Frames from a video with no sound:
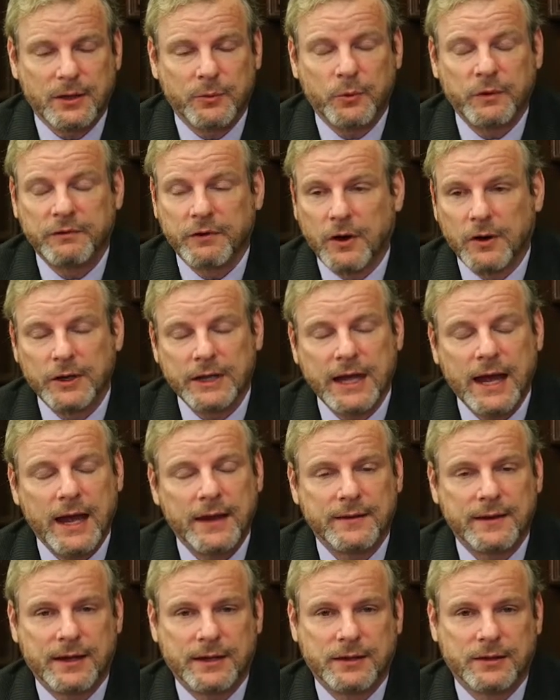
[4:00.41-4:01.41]
And we've already
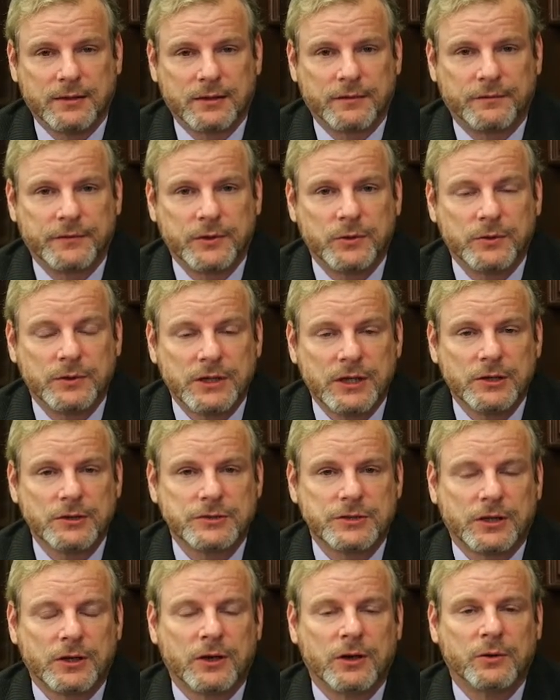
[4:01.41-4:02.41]
had that here a few years
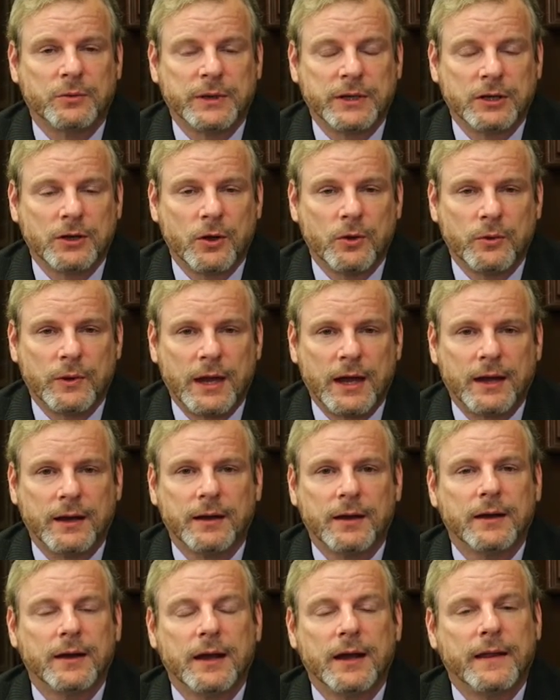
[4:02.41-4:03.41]
ago. We know that.
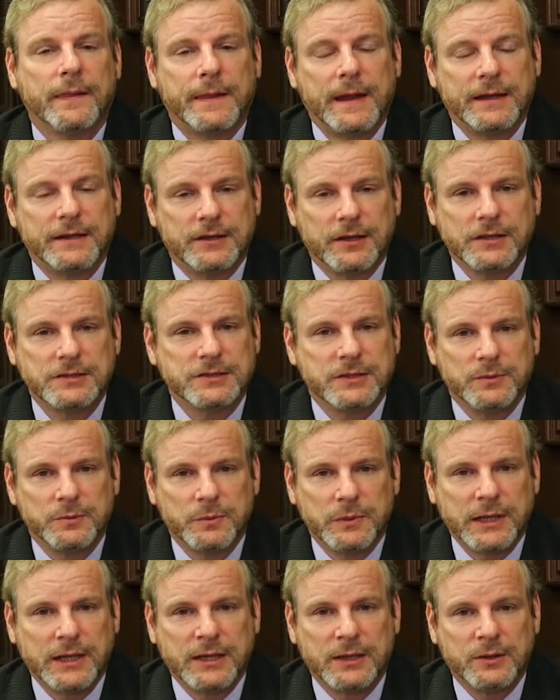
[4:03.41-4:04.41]
That doesn't
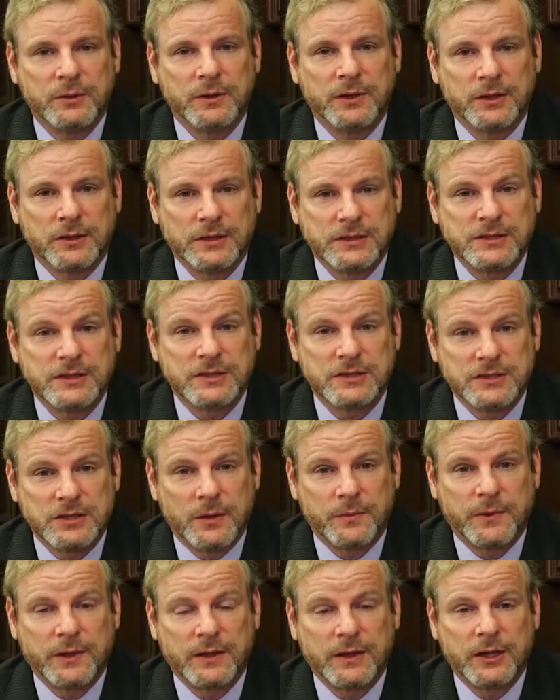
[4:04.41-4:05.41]
mean there isn't
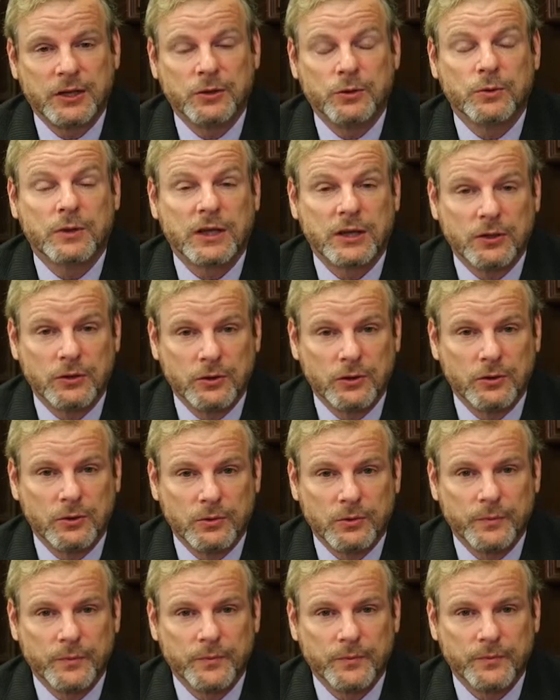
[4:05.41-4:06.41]
something that you can
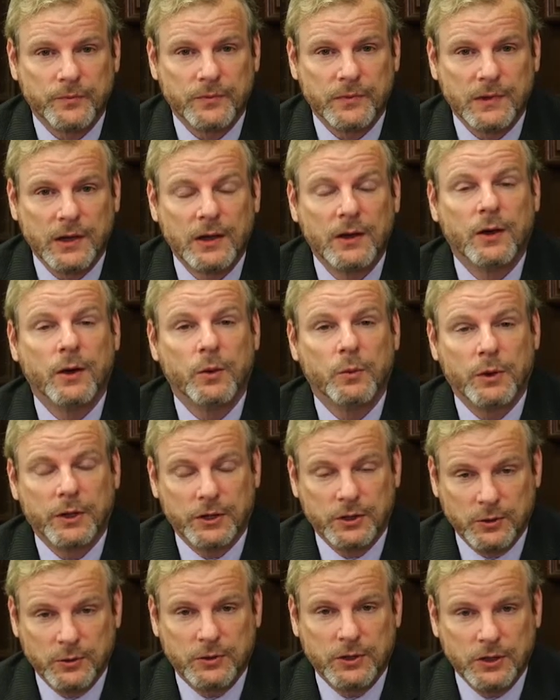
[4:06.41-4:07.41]
do.
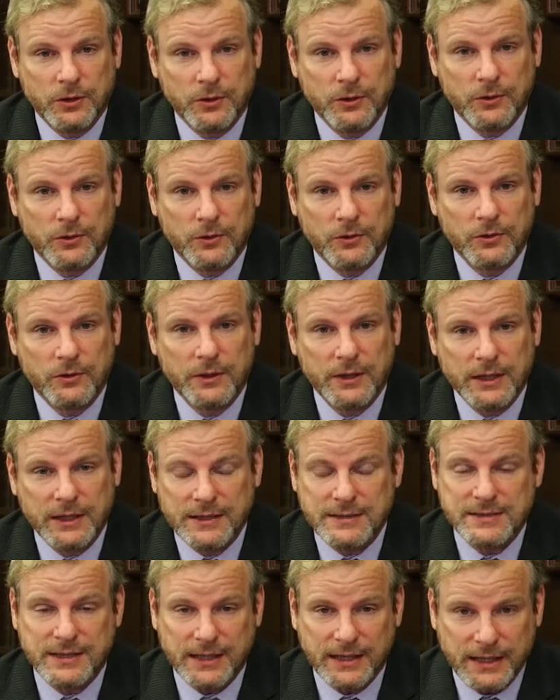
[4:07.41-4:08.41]
What you can do
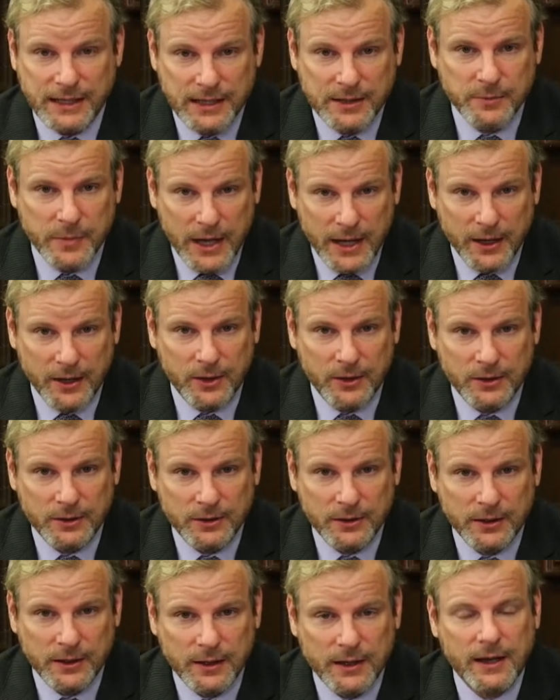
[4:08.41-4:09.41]
is
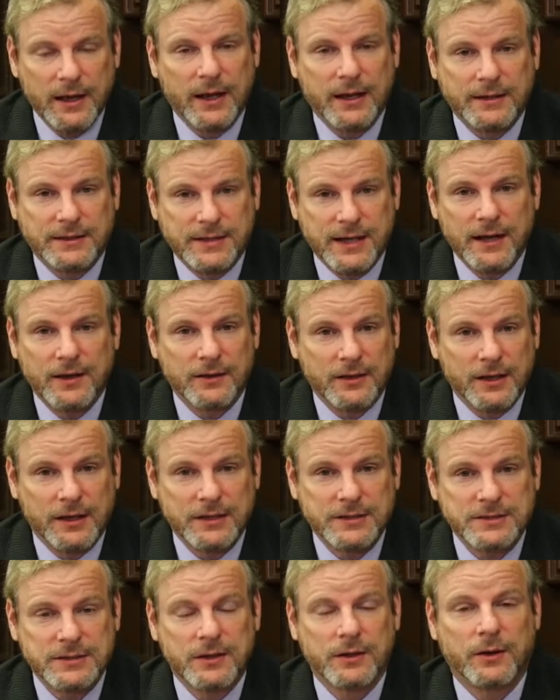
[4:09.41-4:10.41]
email and tell
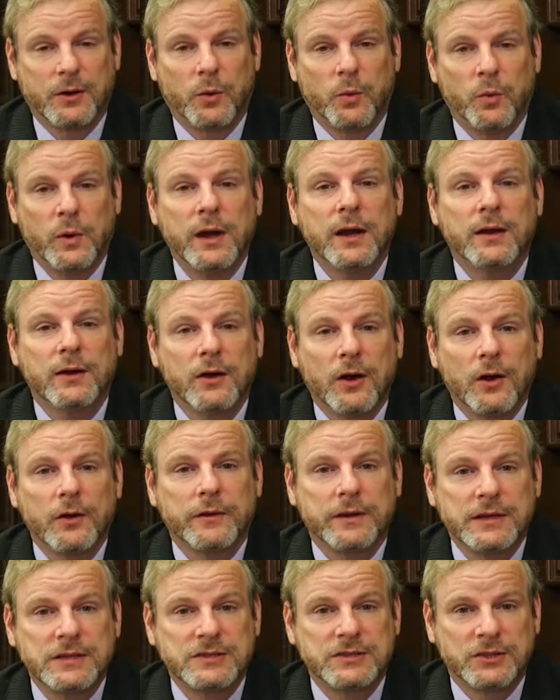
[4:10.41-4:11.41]
us, where are
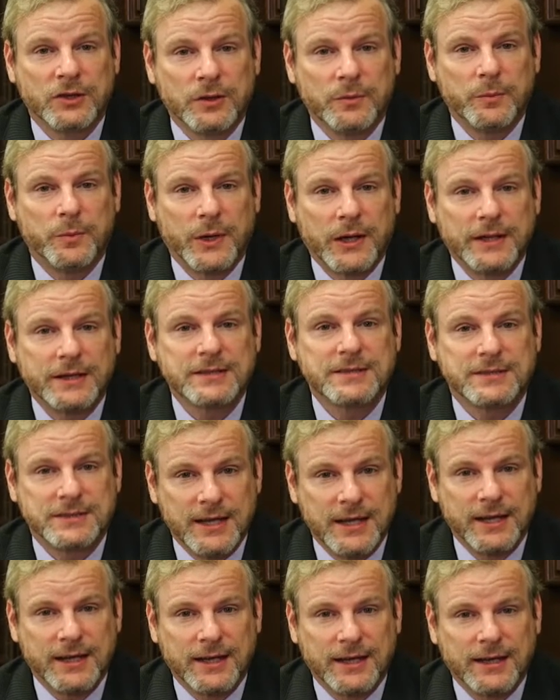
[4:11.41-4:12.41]
these dirt bikes
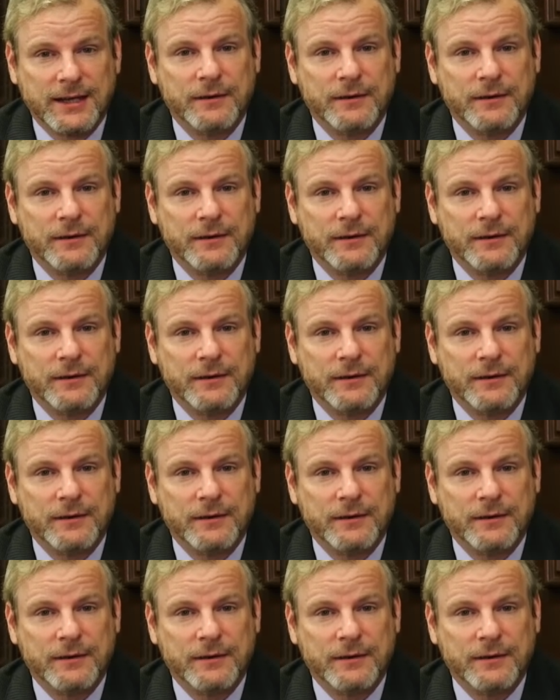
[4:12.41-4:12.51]
staying?